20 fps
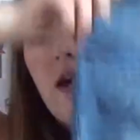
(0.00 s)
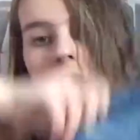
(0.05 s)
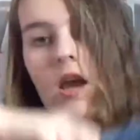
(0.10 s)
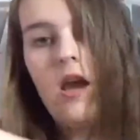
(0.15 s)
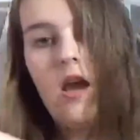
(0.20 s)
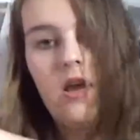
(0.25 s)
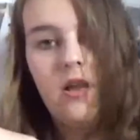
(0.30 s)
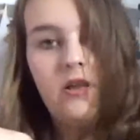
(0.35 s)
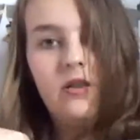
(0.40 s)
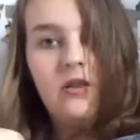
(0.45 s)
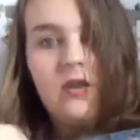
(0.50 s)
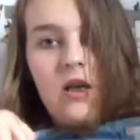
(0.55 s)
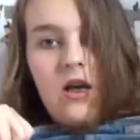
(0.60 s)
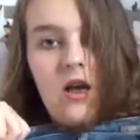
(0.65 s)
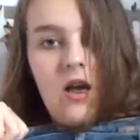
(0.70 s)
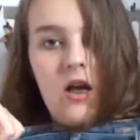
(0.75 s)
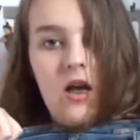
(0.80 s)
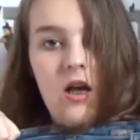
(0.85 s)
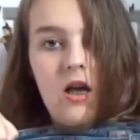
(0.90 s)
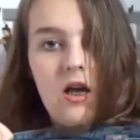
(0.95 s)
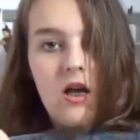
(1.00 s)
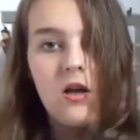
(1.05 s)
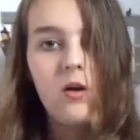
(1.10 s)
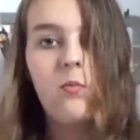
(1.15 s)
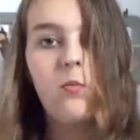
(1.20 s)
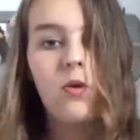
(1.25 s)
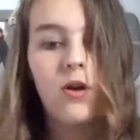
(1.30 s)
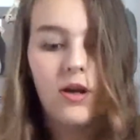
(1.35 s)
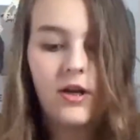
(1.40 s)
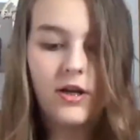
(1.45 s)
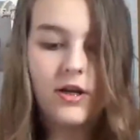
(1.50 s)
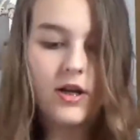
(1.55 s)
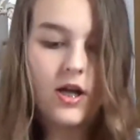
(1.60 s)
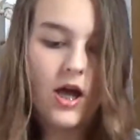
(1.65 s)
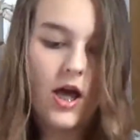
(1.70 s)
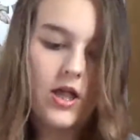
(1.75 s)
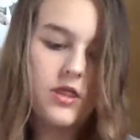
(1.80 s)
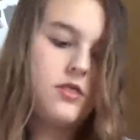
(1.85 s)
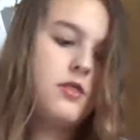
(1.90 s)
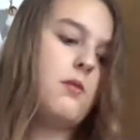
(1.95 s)
and we're gonna
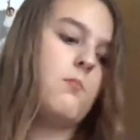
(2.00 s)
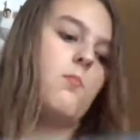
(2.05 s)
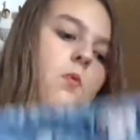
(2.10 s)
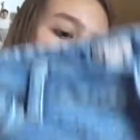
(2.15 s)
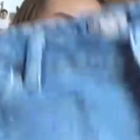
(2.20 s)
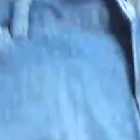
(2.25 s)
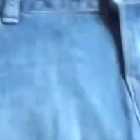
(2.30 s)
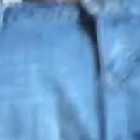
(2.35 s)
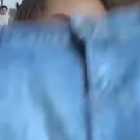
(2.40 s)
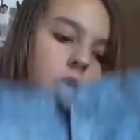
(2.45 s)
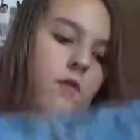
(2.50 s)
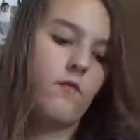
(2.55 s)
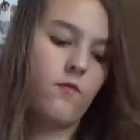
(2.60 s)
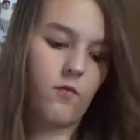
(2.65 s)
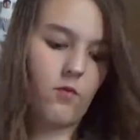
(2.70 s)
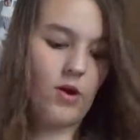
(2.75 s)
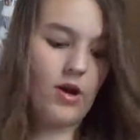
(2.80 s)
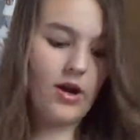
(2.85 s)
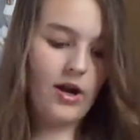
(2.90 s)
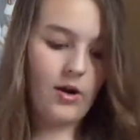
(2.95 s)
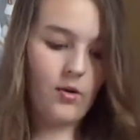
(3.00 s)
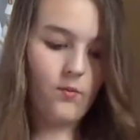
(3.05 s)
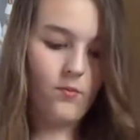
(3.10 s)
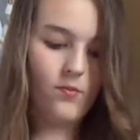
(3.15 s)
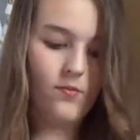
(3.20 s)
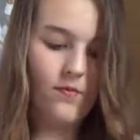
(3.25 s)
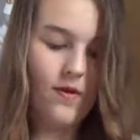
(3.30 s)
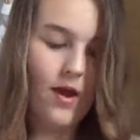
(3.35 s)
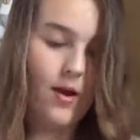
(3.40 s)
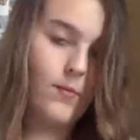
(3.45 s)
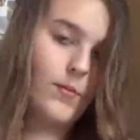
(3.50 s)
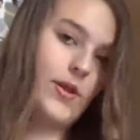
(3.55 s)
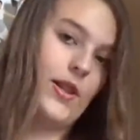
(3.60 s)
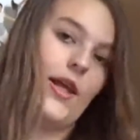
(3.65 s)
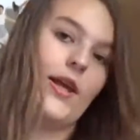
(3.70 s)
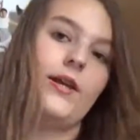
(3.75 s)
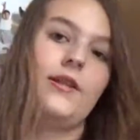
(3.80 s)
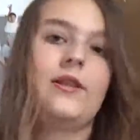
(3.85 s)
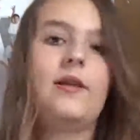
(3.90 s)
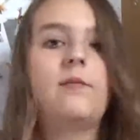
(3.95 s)
cut them off where I would
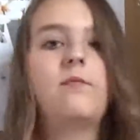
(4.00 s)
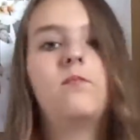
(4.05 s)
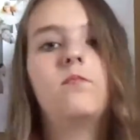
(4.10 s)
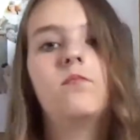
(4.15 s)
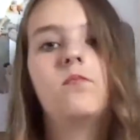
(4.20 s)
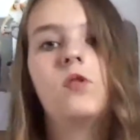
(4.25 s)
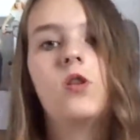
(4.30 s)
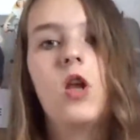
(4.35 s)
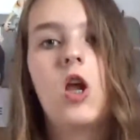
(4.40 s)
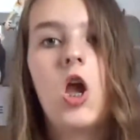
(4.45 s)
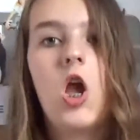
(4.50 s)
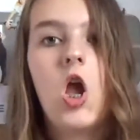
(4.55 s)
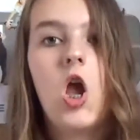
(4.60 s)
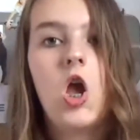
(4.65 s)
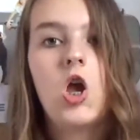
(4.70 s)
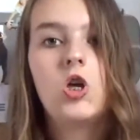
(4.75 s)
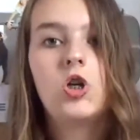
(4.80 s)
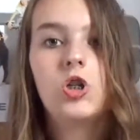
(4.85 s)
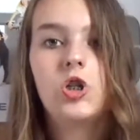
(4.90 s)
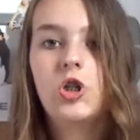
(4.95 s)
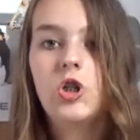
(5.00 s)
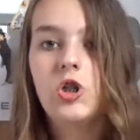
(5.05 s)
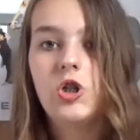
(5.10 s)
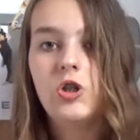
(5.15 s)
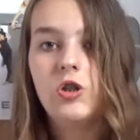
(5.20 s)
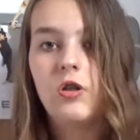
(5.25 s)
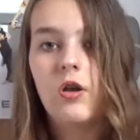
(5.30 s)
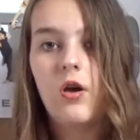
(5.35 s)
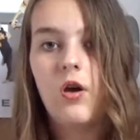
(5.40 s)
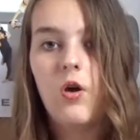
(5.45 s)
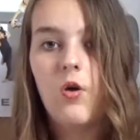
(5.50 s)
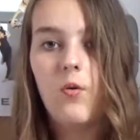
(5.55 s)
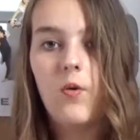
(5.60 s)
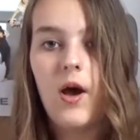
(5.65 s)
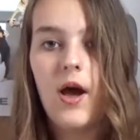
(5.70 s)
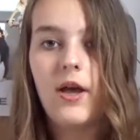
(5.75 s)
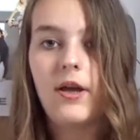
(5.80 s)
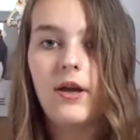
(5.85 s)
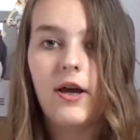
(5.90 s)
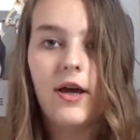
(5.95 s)
like them. So,
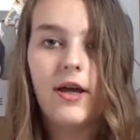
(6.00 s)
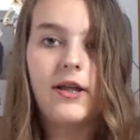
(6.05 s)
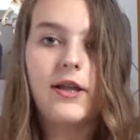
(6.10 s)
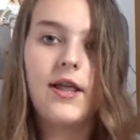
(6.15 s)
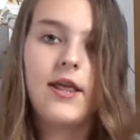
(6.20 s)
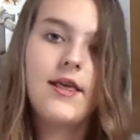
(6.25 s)
I got